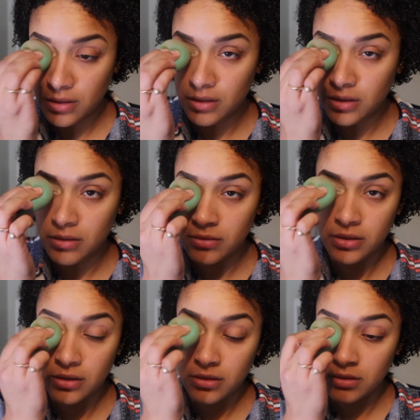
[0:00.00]
I'm going to
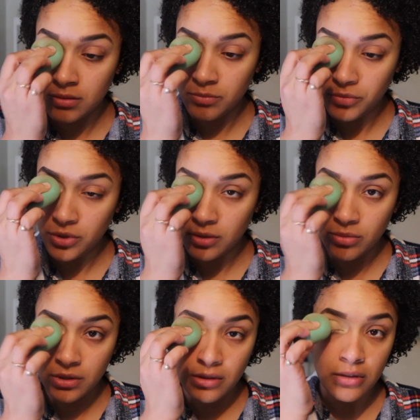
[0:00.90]
take a beauty
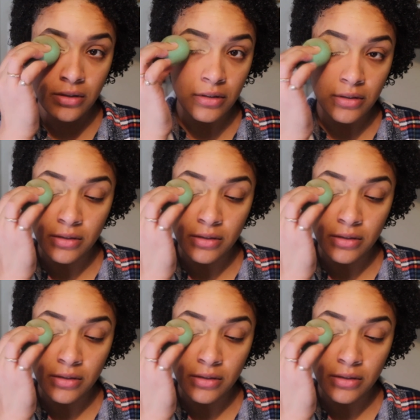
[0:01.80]
blender